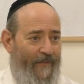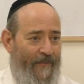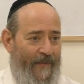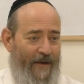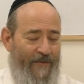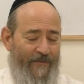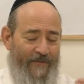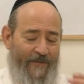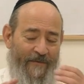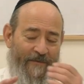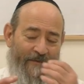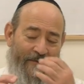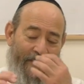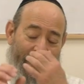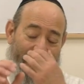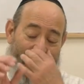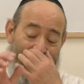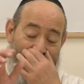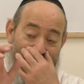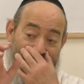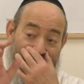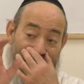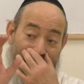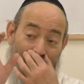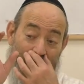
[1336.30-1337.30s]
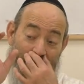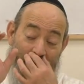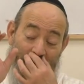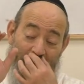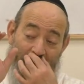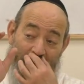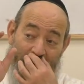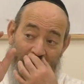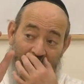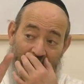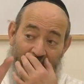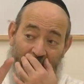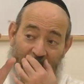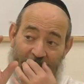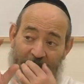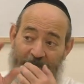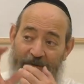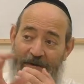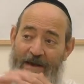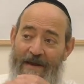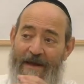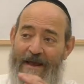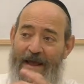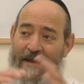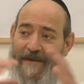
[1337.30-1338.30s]
A Jew's like a star. The closer
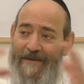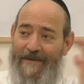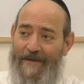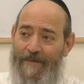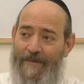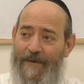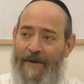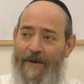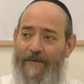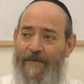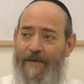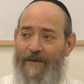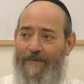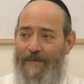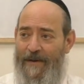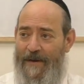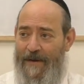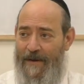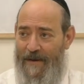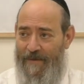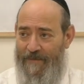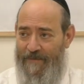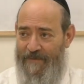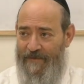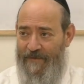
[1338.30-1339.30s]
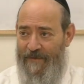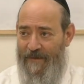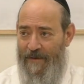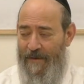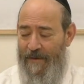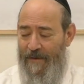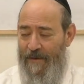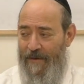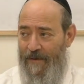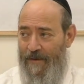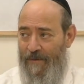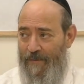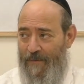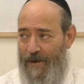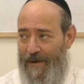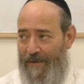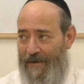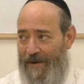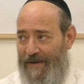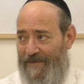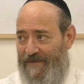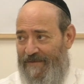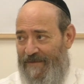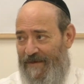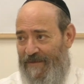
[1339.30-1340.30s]
you get, the bigger it becomes.
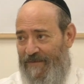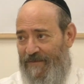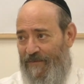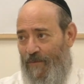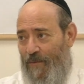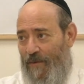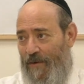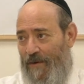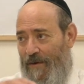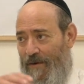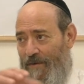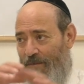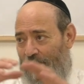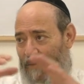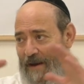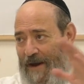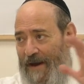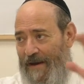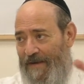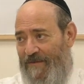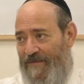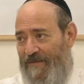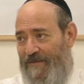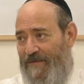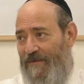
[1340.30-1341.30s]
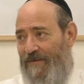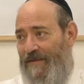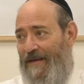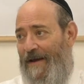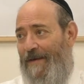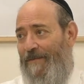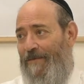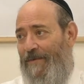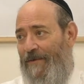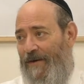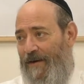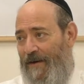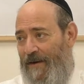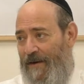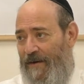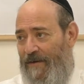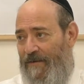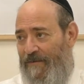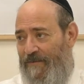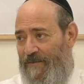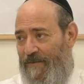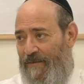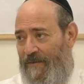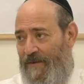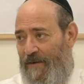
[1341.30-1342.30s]
Whereas these worldwide
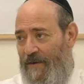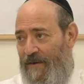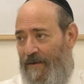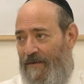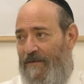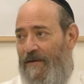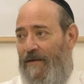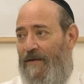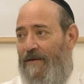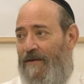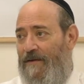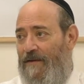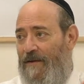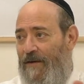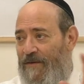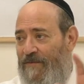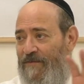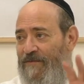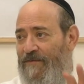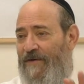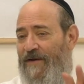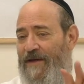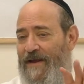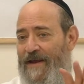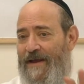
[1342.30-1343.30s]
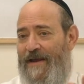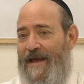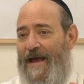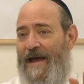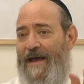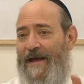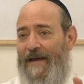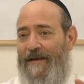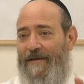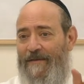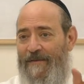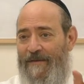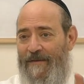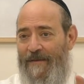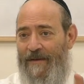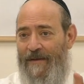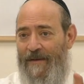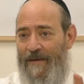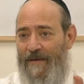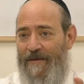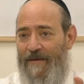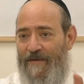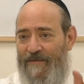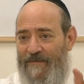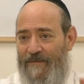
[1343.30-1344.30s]
celebrities, the closer you get,
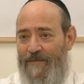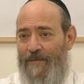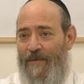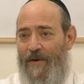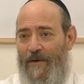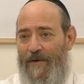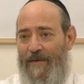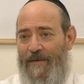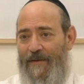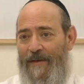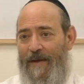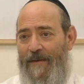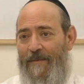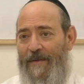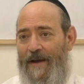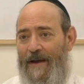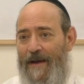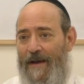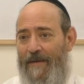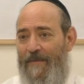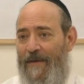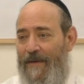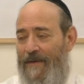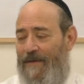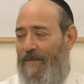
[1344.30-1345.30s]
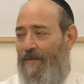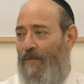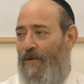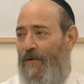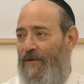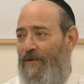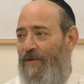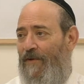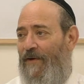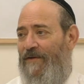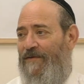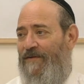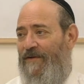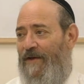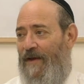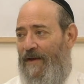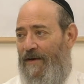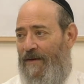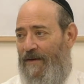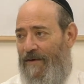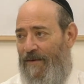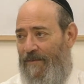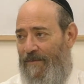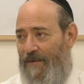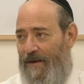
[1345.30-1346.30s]
the smaller they become, the more
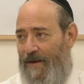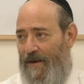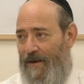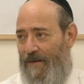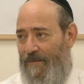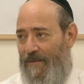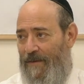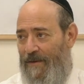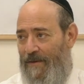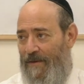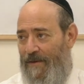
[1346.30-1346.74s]
nauseated you become.